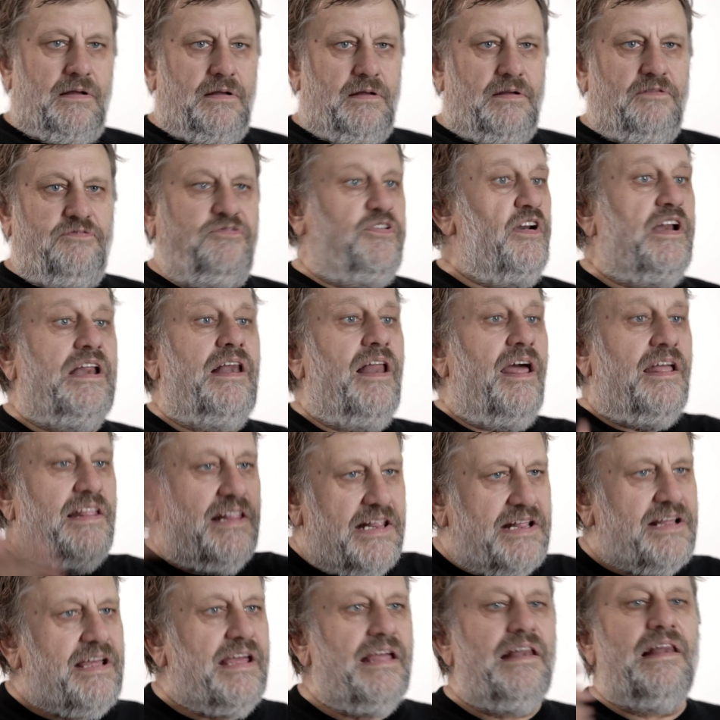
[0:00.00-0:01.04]

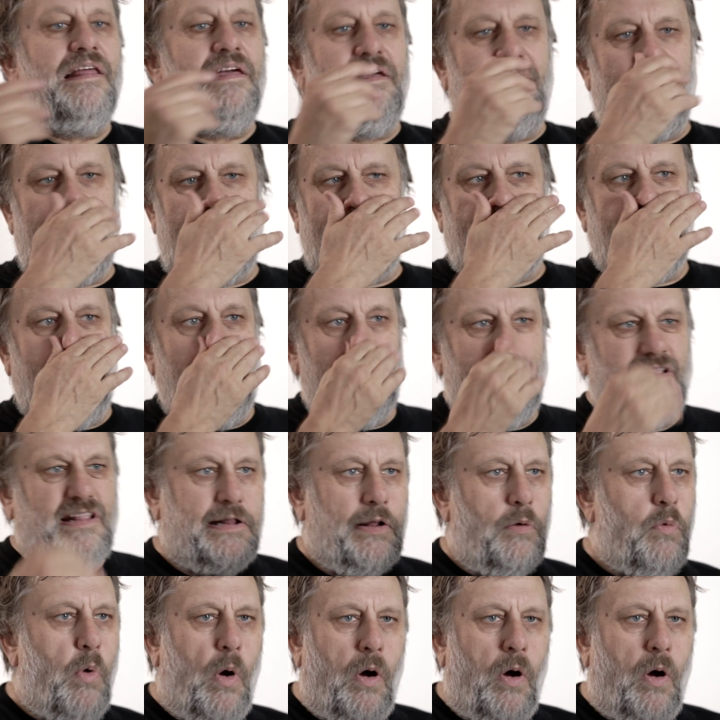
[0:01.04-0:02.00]
freelance killings, and so